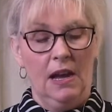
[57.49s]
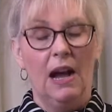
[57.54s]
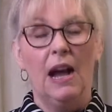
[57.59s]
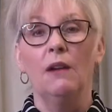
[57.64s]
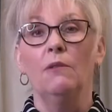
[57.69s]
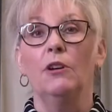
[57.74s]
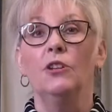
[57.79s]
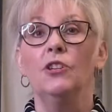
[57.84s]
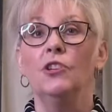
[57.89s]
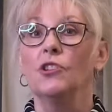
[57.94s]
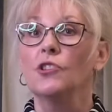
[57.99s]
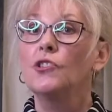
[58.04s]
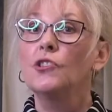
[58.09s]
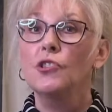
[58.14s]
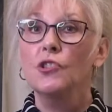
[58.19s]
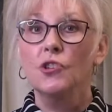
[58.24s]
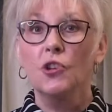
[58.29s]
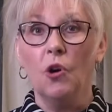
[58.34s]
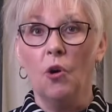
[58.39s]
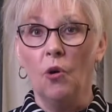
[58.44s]
I want you to
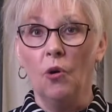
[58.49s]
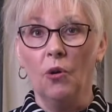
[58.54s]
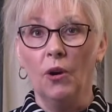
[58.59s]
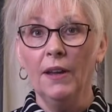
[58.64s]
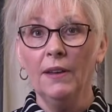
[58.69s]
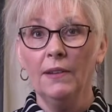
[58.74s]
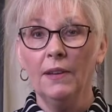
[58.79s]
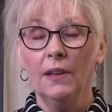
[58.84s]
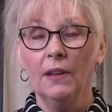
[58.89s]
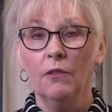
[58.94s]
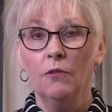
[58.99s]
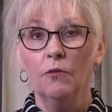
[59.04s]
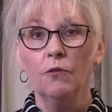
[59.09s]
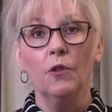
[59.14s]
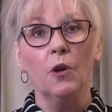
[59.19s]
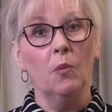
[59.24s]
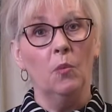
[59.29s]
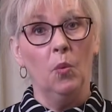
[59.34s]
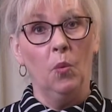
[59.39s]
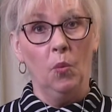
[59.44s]
score it
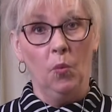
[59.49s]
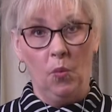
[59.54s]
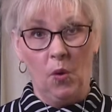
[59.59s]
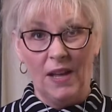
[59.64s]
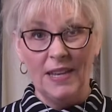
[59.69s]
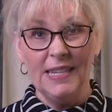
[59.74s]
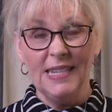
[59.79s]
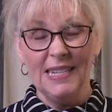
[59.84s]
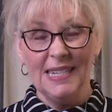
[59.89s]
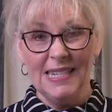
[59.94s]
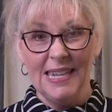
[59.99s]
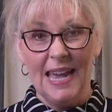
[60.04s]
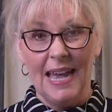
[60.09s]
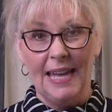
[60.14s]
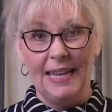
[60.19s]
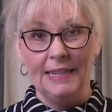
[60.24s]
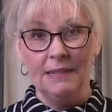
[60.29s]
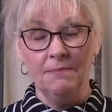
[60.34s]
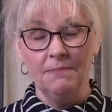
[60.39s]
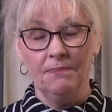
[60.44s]
from 1 to
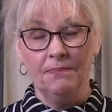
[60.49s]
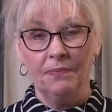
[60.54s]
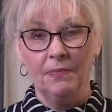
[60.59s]
10.